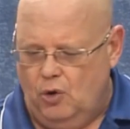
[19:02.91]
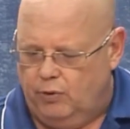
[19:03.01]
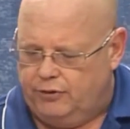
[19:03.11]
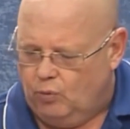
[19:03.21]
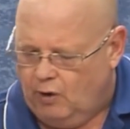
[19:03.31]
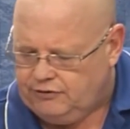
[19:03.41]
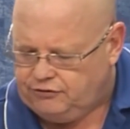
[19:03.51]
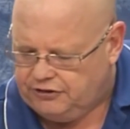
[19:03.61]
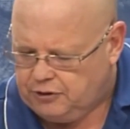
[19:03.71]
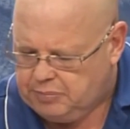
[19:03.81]
Well, the
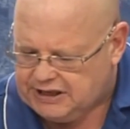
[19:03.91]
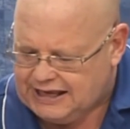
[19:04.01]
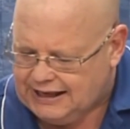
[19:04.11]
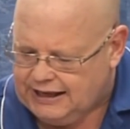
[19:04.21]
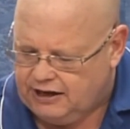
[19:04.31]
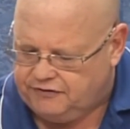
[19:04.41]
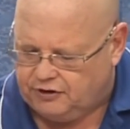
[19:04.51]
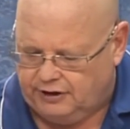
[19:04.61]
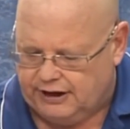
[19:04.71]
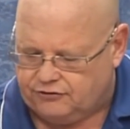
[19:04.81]
ones at the beginning of
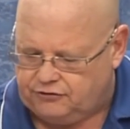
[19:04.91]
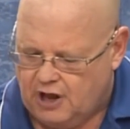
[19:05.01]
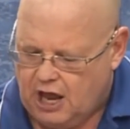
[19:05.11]
the list